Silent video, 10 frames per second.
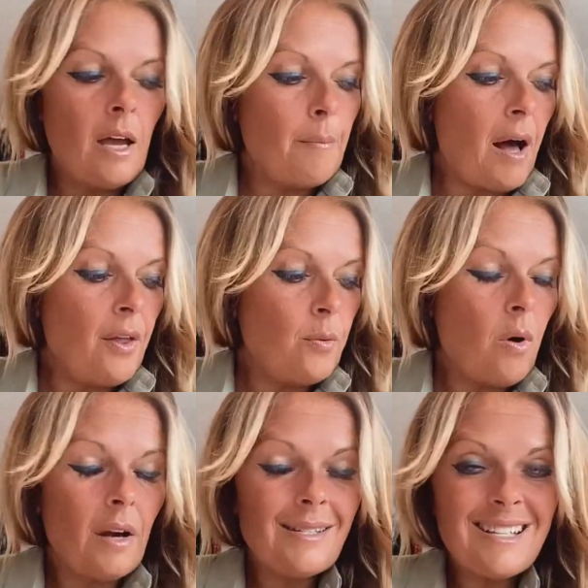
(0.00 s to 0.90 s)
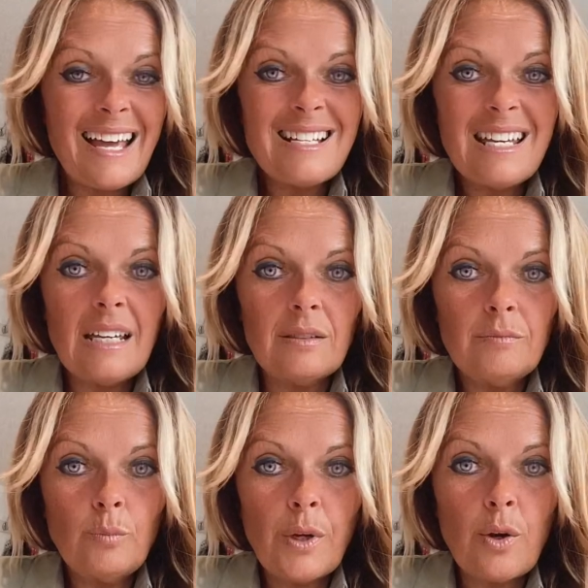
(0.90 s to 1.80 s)
But otherwise, that is it.
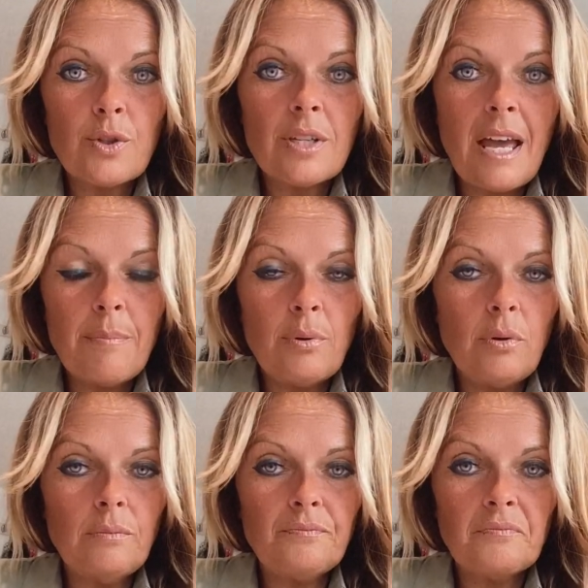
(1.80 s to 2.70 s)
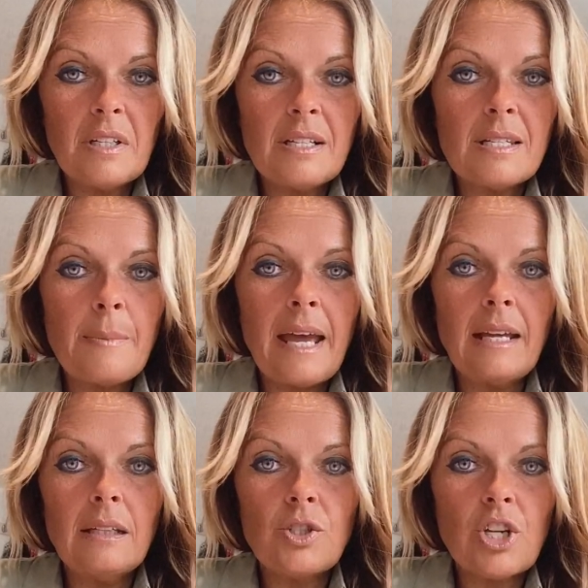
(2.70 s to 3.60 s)
We got to the airport in
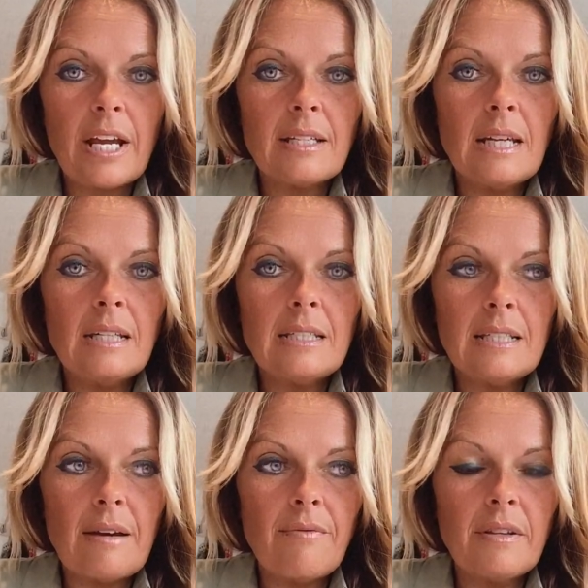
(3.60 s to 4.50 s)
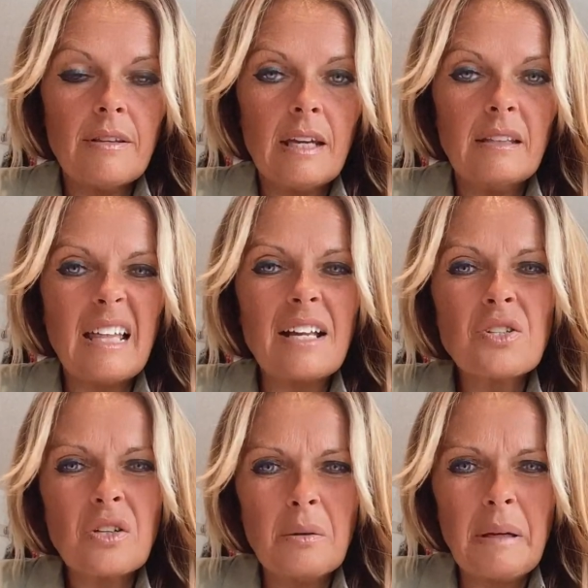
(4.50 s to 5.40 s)
Spain, checked in, did everything. That
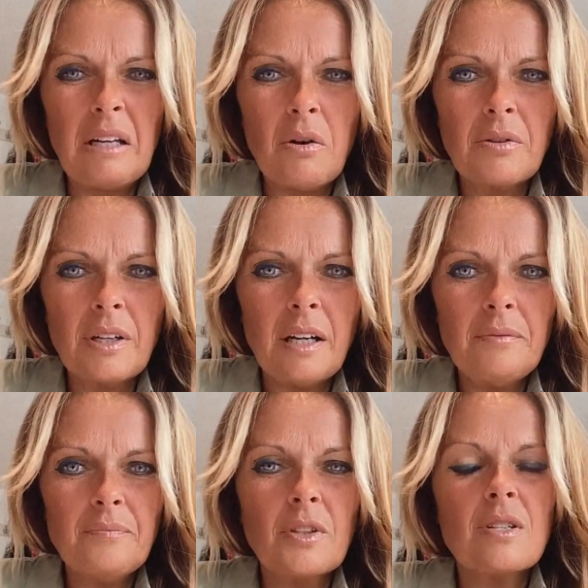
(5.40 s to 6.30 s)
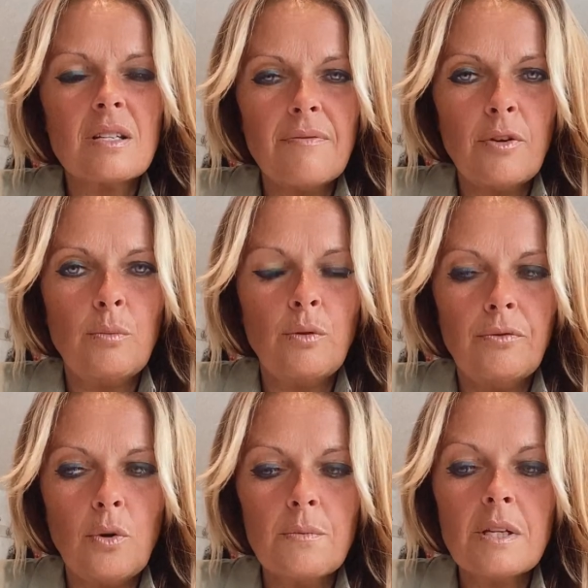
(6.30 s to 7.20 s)
took a bit longer because there's a few more
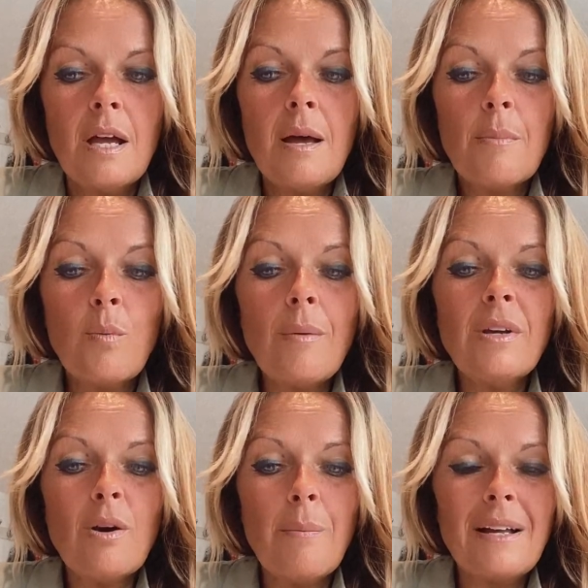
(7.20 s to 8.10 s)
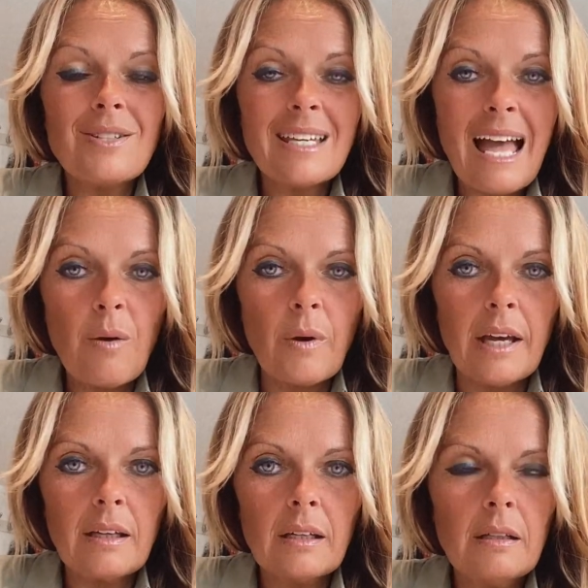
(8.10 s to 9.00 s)
forms. But when we got back to
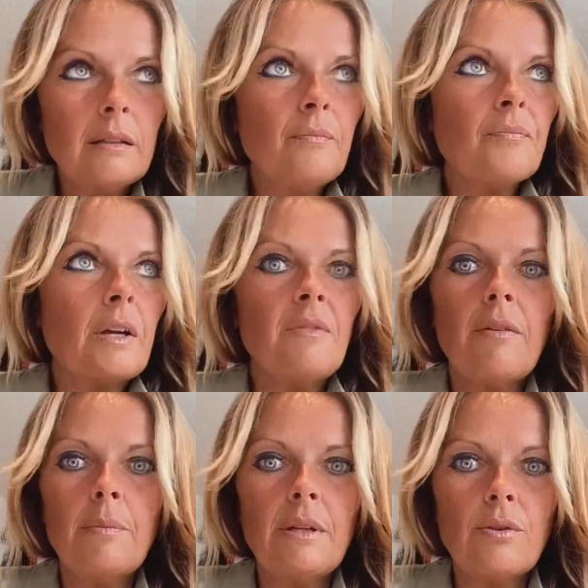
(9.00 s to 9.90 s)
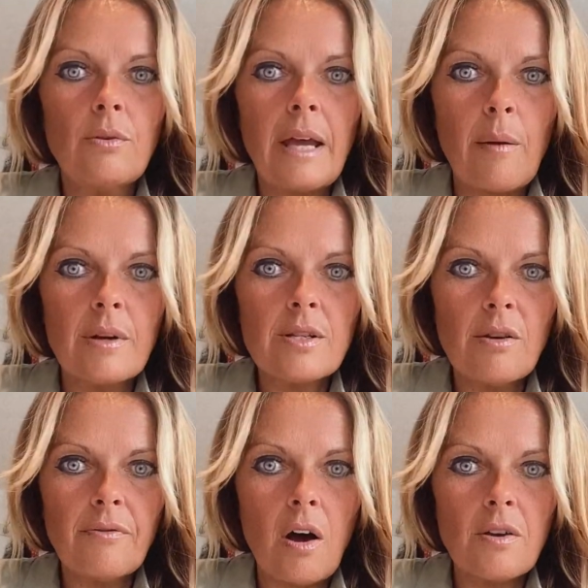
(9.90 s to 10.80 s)
Gatwick, I've never been through Gatwick so
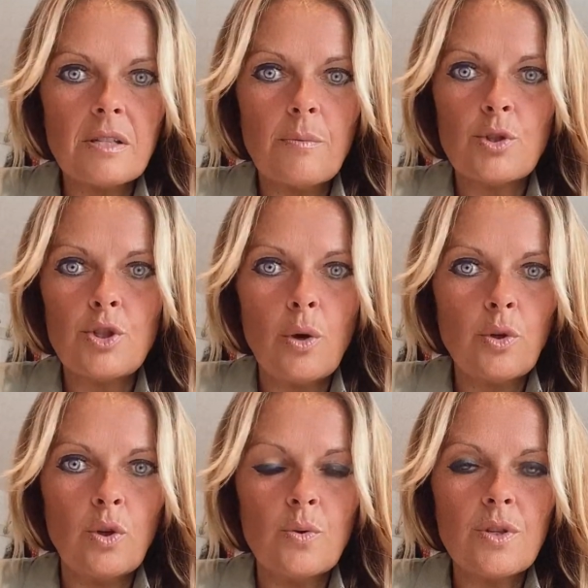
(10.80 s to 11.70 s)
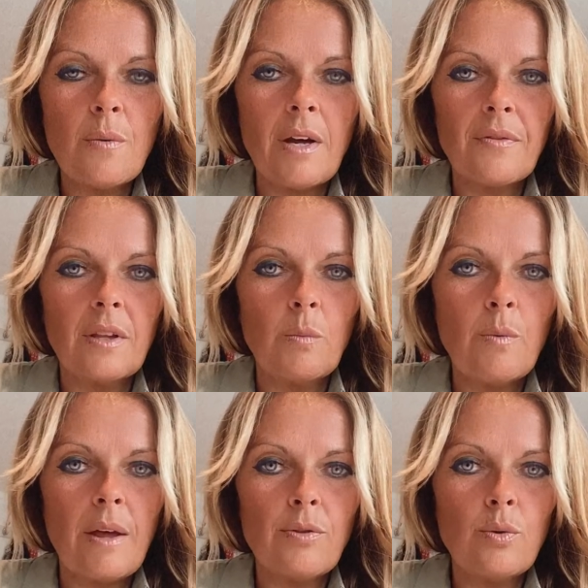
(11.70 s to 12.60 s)
fast. There was no queues, no nothing. We
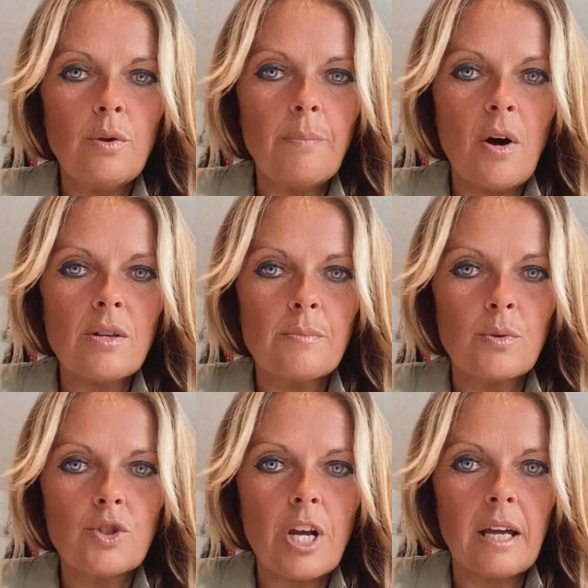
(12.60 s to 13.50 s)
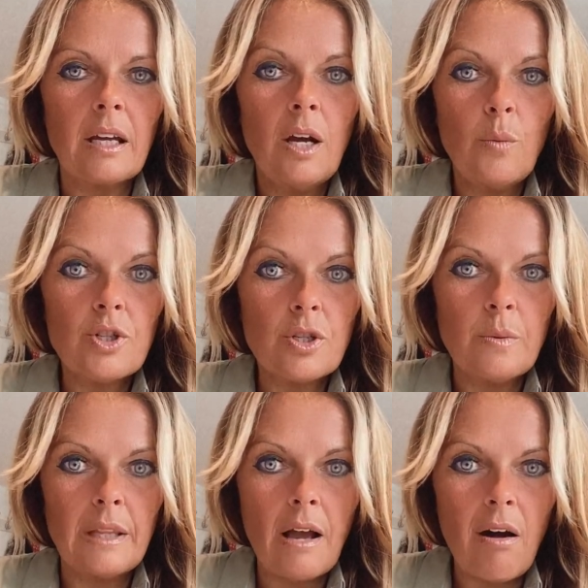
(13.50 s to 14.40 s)
went through the passport check, which is
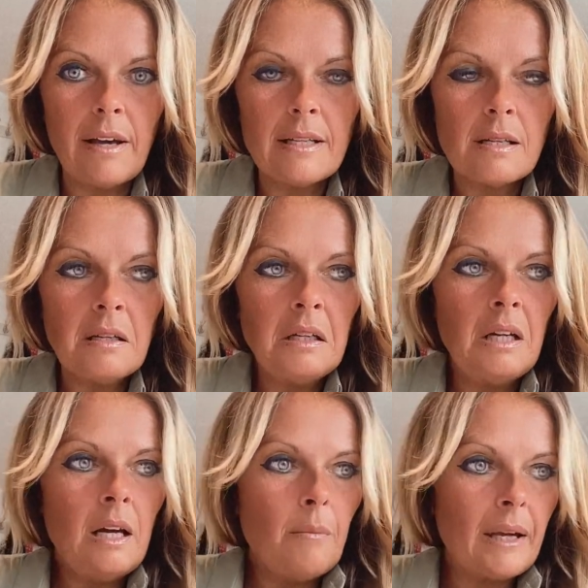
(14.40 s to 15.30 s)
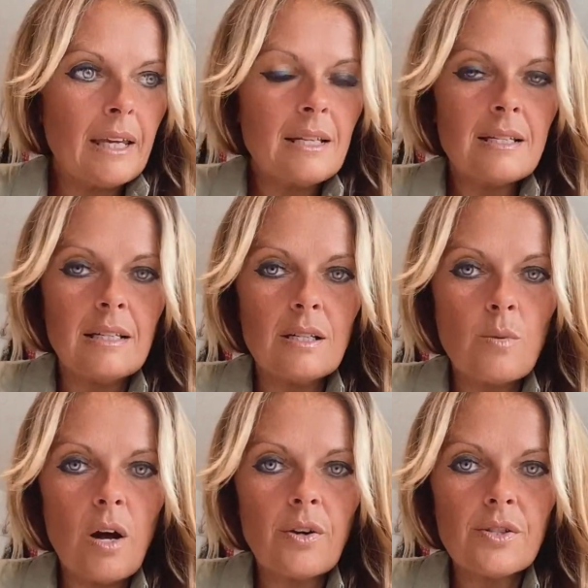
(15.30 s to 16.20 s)
with the eyes. My kids did as
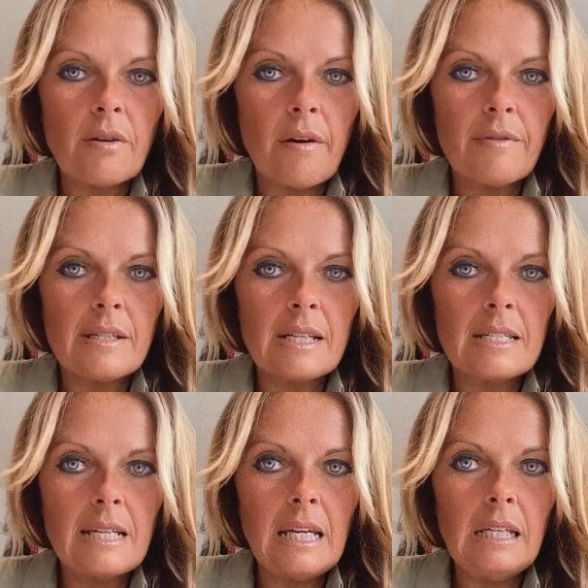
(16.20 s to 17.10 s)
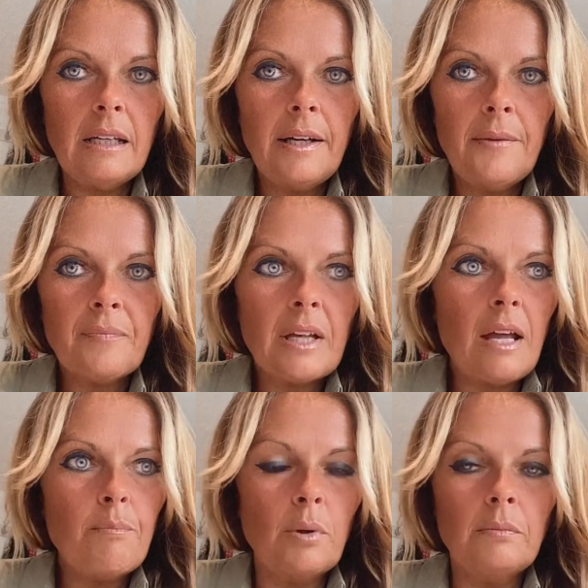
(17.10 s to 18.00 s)
well because they're over 16.
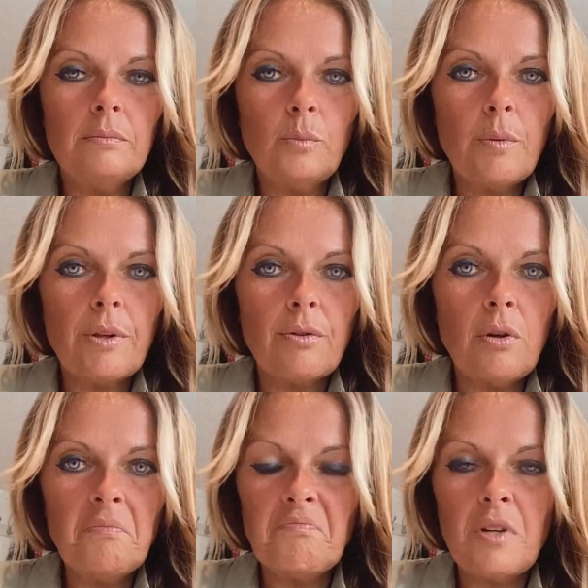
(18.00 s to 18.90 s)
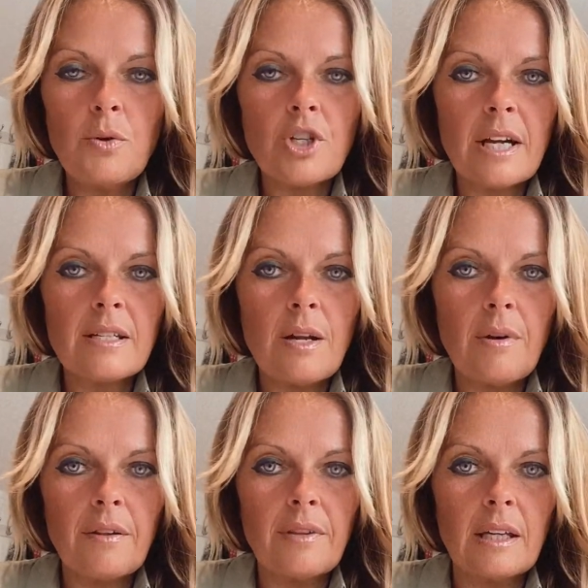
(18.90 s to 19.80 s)
And boom, we were through. No checks, no
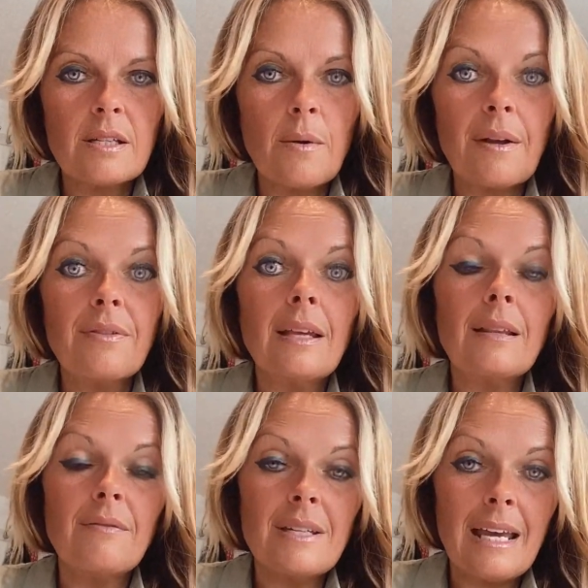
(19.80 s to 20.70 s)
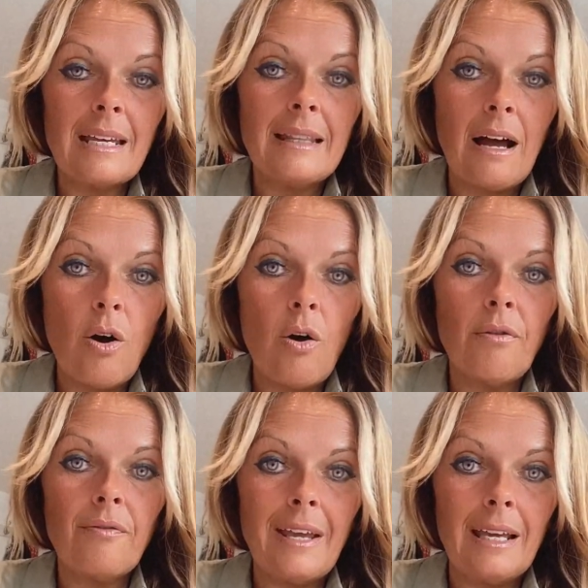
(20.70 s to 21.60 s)
nothing. So I think they've taken that
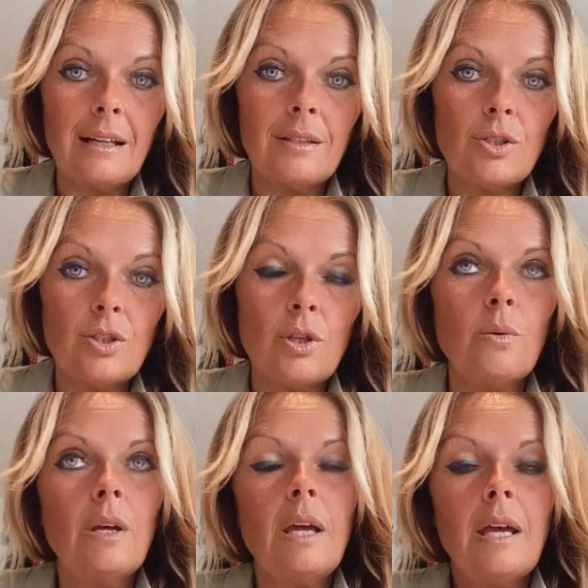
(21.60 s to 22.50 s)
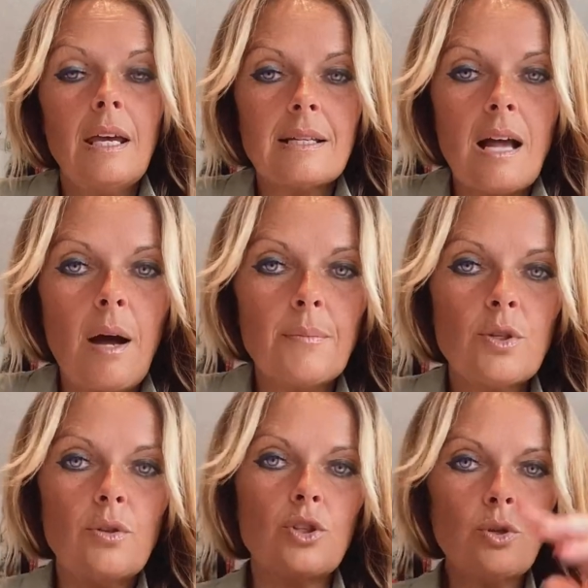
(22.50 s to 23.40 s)
off England to do. It's up
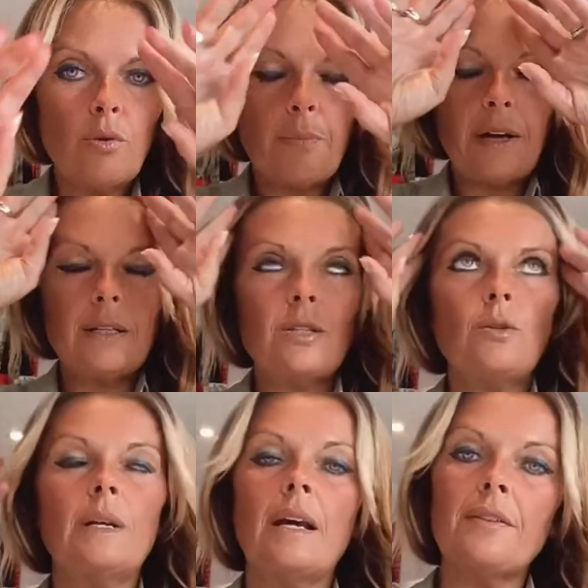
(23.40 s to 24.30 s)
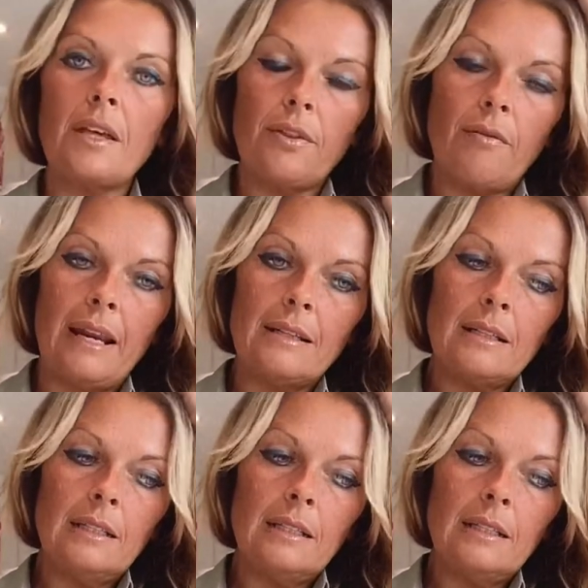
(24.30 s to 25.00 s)
to the tour operators doing it at the other end.